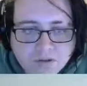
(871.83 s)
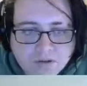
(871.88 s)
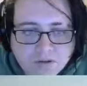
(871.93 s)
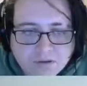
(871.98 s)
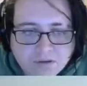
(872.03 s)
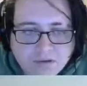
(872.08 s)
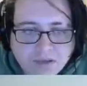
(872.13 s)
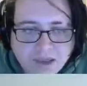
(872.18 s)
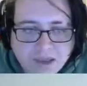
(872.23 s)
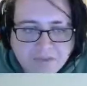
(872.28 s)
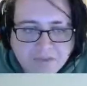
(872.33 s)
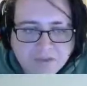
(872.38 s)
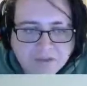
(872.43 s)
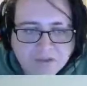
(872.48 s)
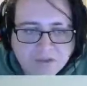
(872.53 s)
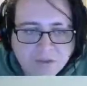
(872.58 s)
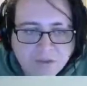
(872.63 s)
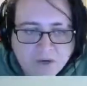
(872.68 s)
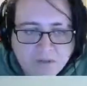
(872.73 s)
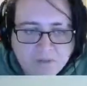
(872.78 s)
Yeah, the
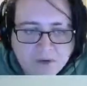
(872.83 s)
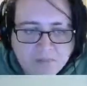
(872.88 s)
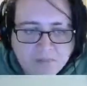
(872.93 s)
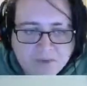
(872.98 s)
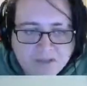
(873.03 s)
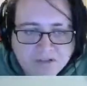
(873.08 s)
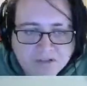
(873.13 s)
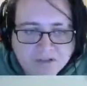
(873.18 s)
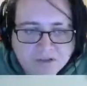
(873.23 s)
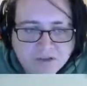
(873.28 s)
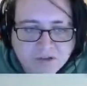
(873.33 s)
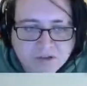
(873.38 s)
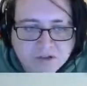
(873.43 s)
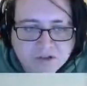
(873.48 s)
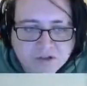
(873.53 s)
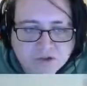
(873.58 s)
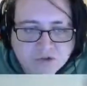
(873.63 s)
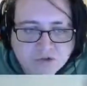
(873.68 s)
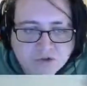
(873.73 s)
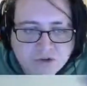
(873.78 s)
20mm on
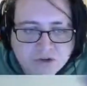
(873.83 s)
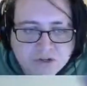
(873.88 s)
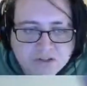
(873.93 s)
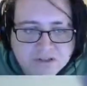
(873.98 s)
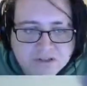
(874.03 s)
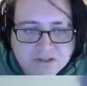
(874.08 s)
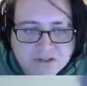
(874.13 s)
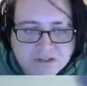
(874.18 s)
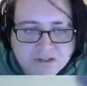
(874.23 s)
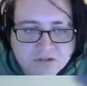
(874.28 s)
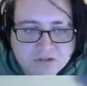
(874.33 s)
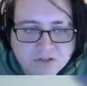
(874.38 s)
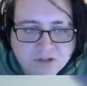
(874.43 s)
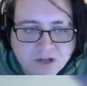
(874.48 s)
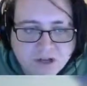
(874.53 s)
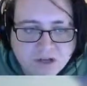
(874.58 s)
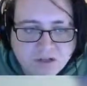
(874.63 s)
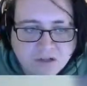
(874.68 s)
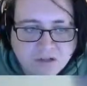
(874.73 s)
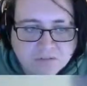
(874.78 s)
destroyers are still
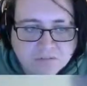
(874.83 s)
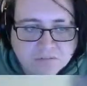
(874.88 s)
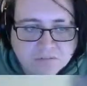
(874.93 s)
silent.